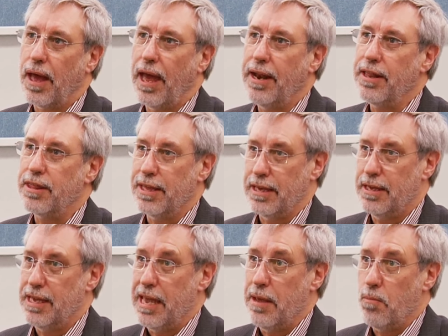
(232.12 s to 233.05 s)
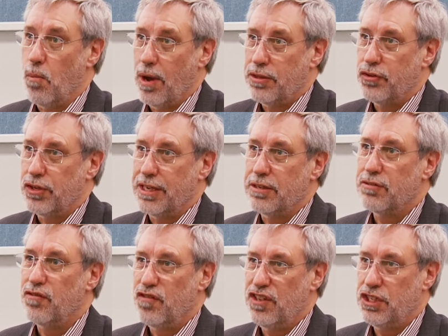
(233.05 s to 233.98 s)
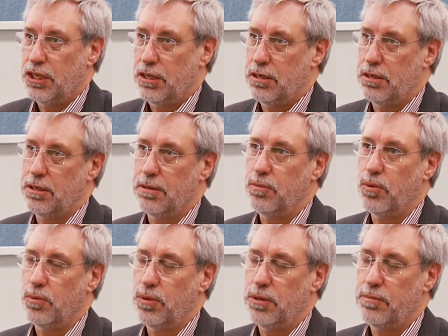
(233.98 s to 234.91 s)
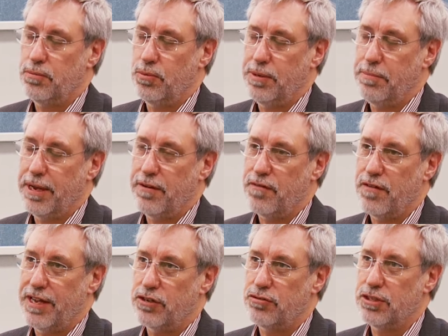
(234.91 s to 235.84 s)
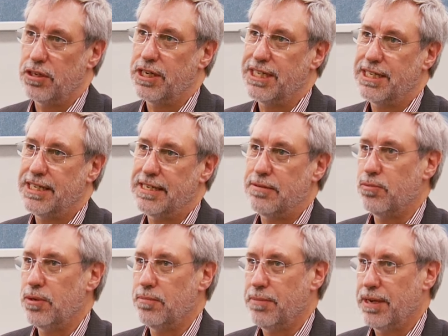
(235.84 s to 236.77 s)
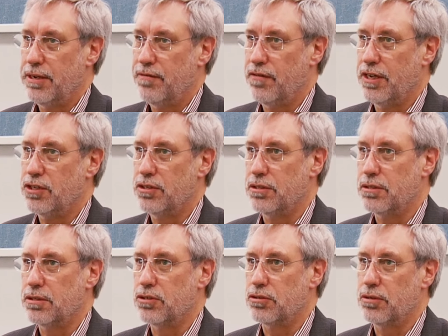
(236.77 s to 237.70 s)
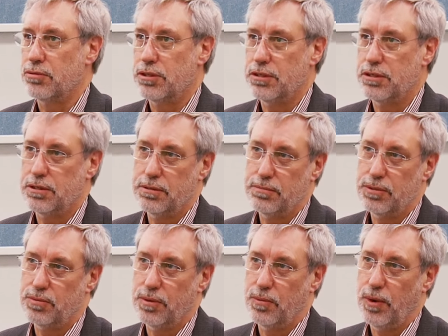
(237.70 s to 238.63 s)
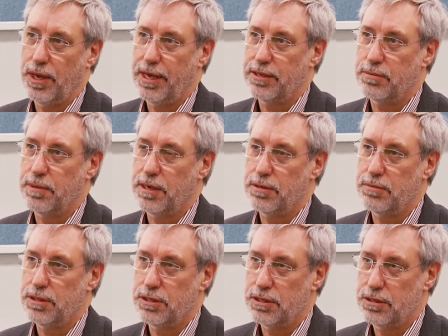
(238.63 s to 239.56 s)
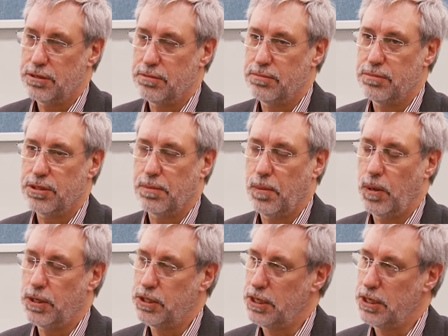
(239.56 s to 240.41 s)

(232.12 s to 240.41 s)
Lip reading: anything in one sense physically. What we manufacture is IT. We manufacture control systems, we're warehouse management systems, supply